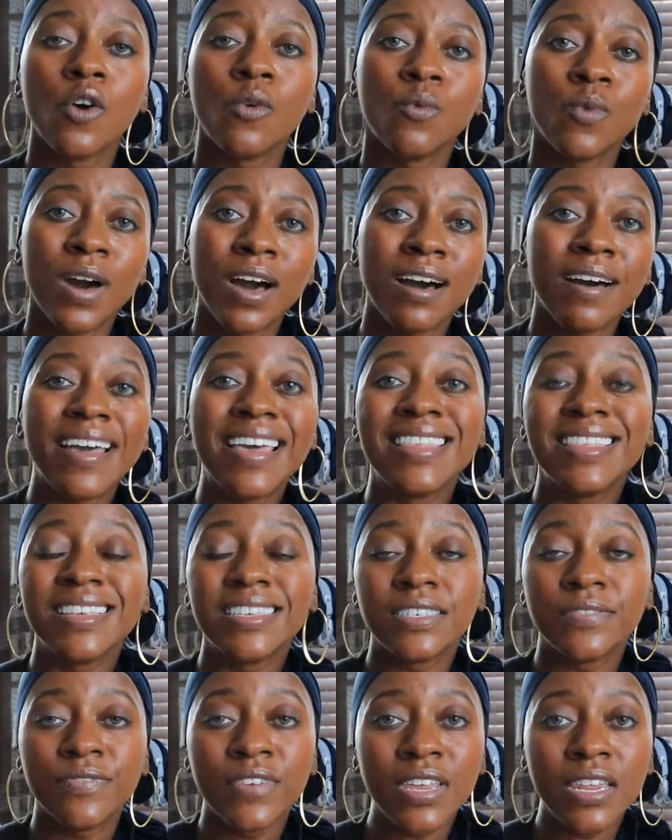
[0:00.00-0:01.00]
Well, in
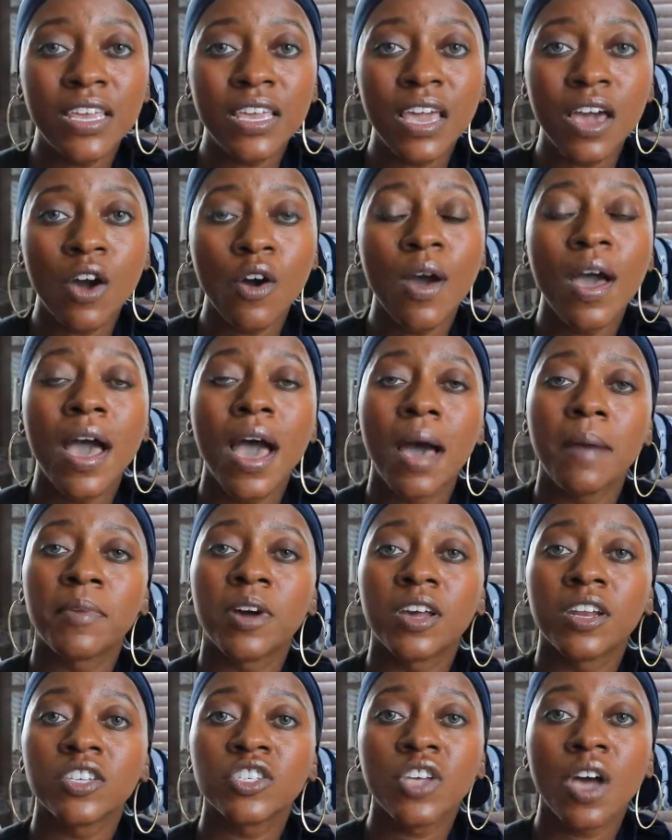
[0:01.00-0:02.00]
this video, I'm
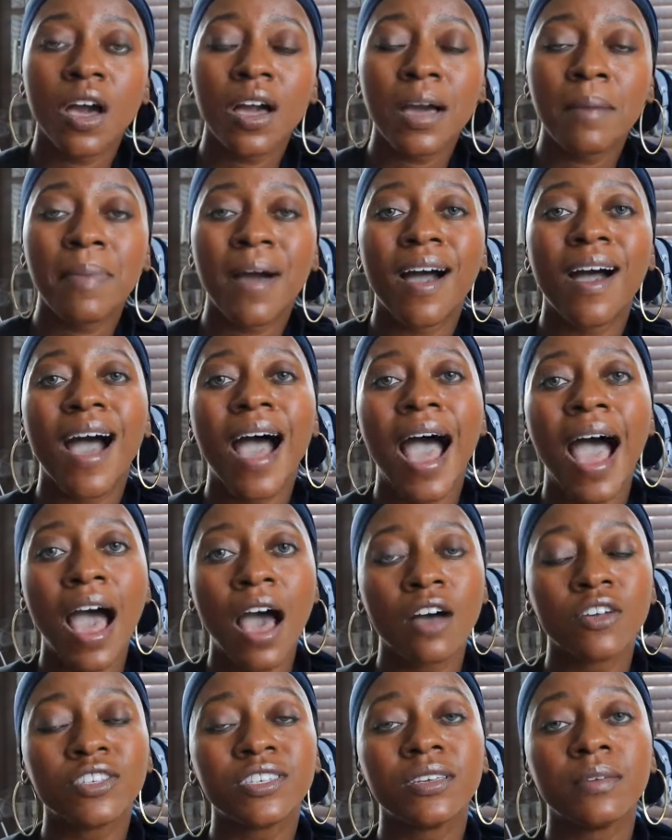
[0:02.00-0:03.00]
going to talk about
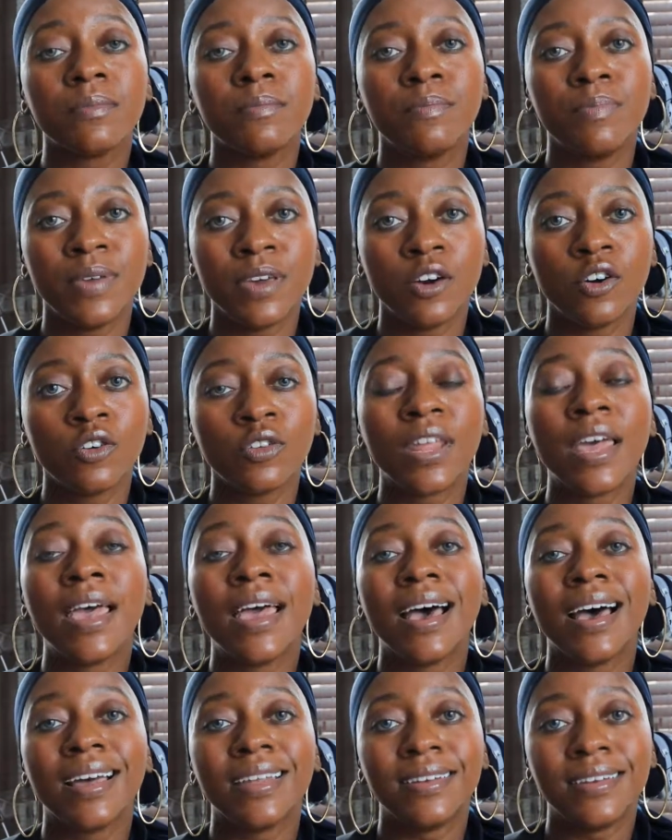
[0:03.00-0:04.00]
how to build
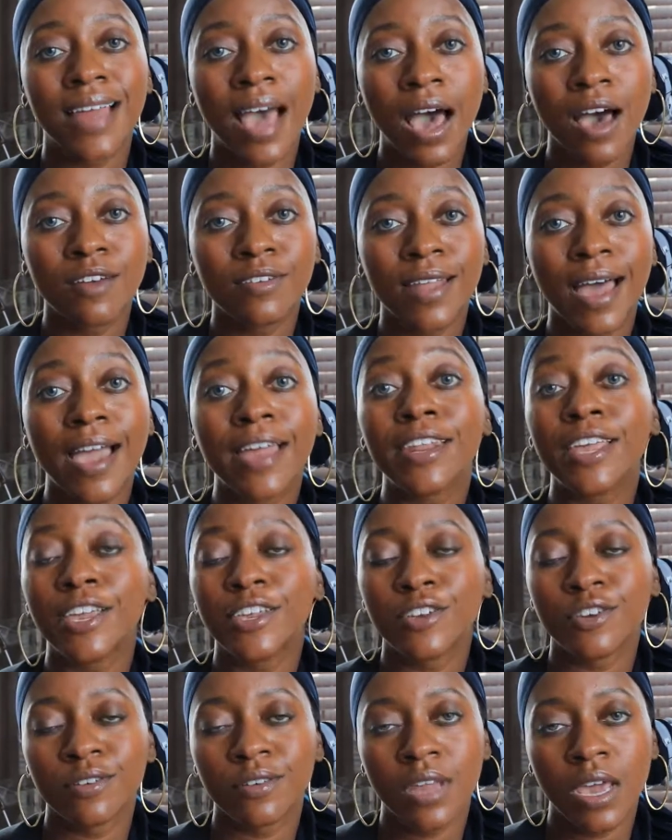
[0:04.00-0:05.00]
a downline in
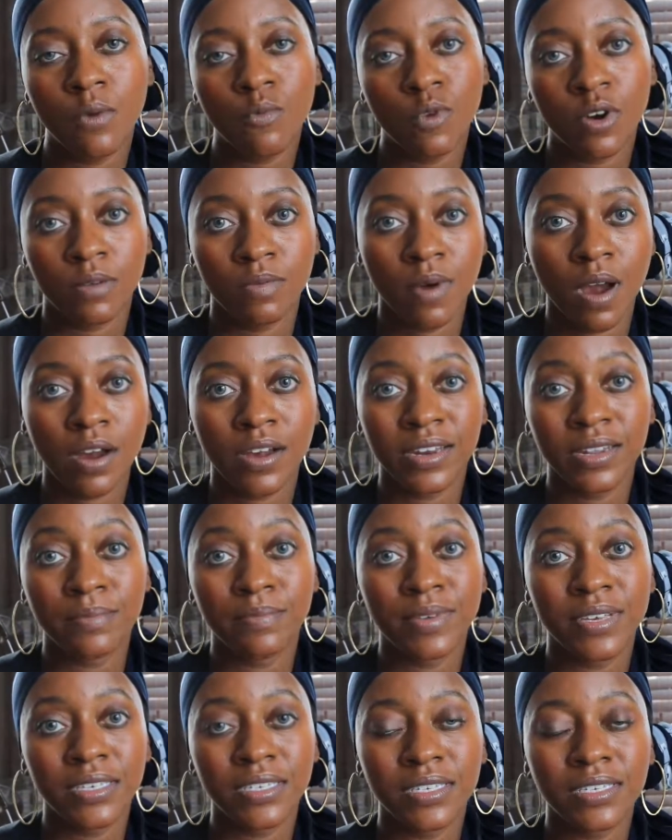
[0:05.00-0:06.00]
your network marketing
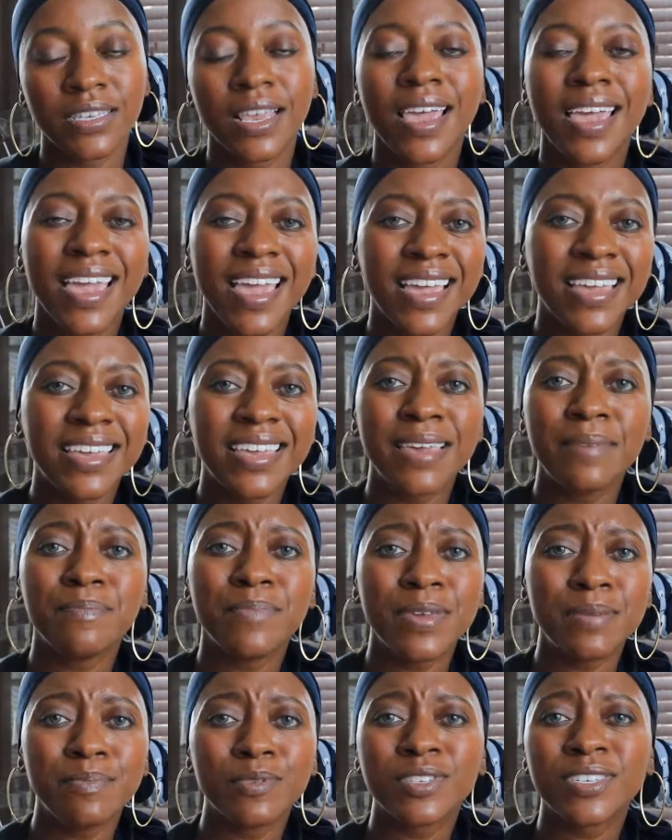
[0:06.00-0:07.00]
business and get
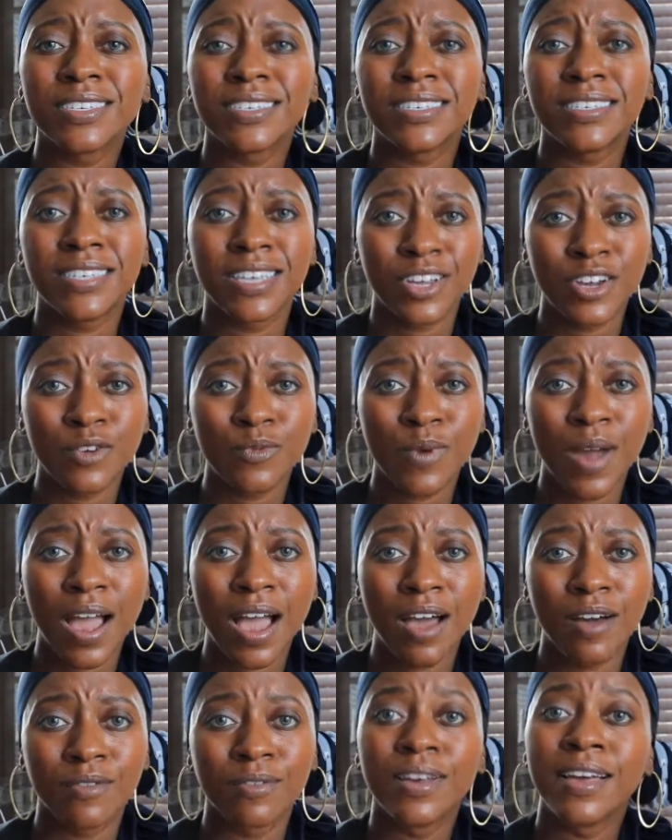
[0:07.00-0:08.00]
people to stick
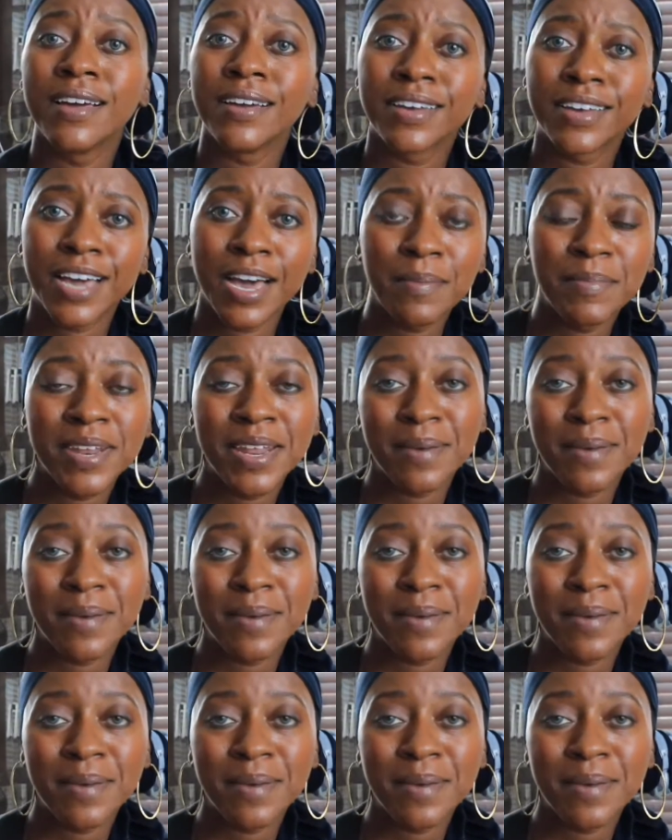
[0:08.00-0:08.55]
around. Coming